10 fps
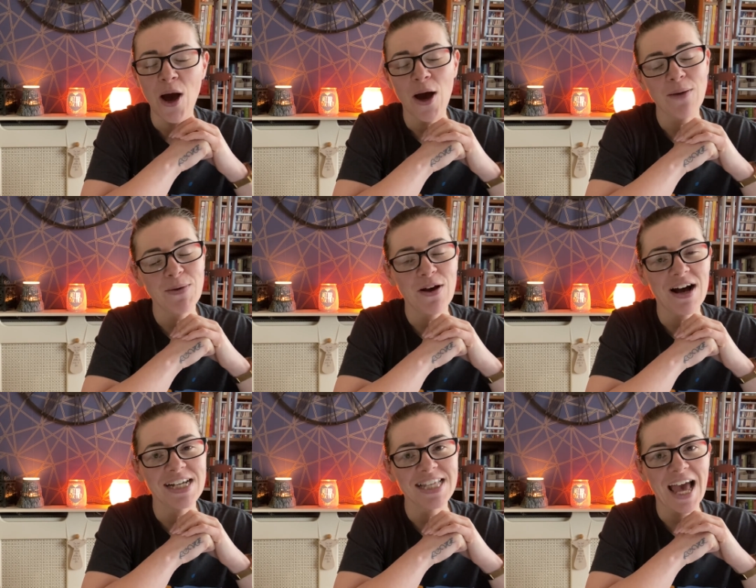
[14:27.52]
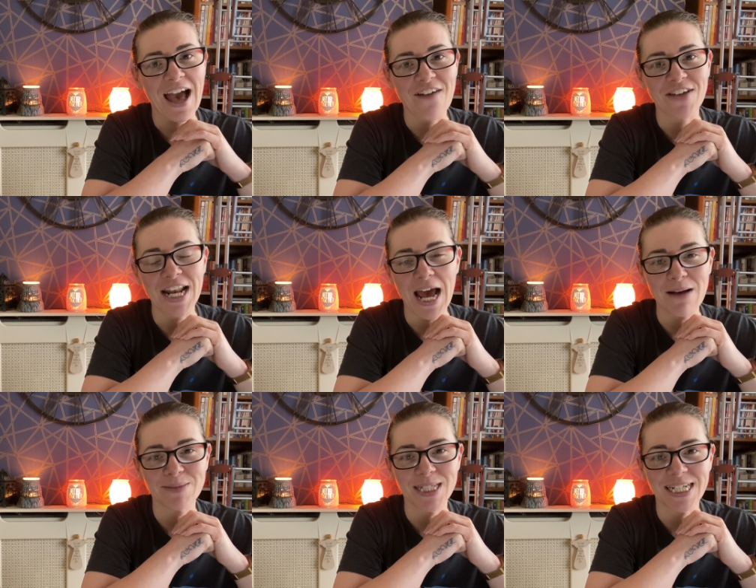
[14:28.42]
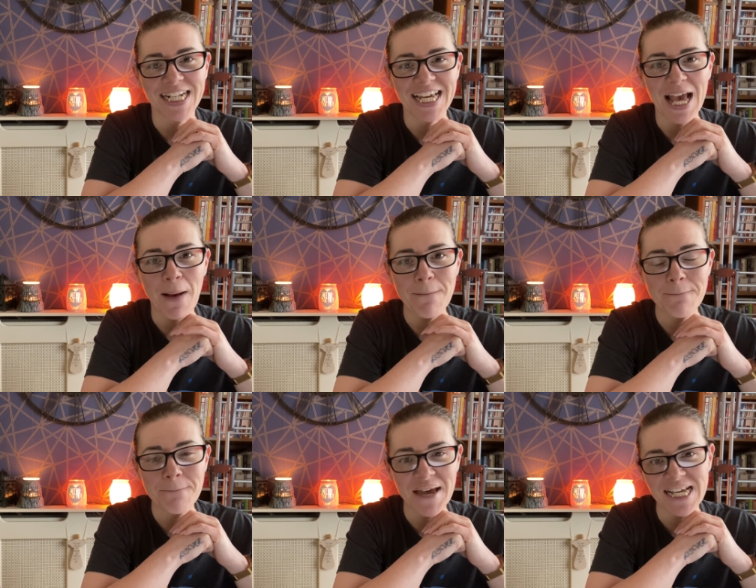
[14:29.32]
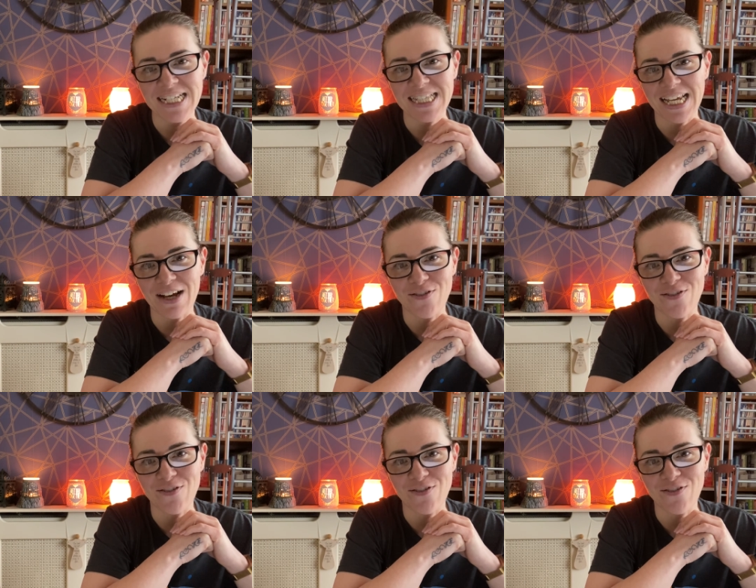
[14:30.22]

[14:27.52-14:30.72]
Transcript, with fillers: Hope you guys have an absolutely amazing